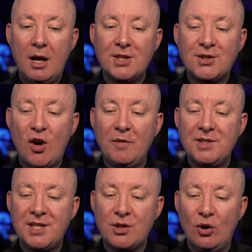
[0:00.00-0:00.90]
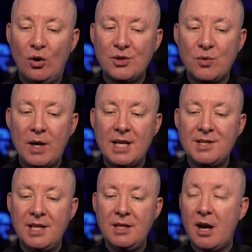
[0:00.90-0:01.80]
Solvency score,
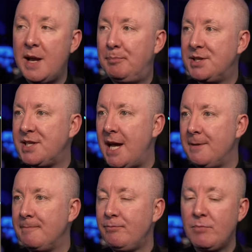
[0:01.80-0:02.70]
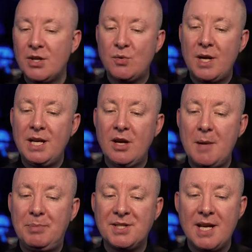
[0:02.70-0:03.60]

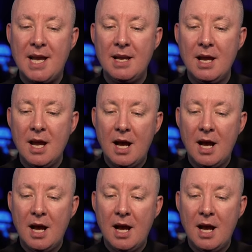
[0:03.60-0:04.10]
29%.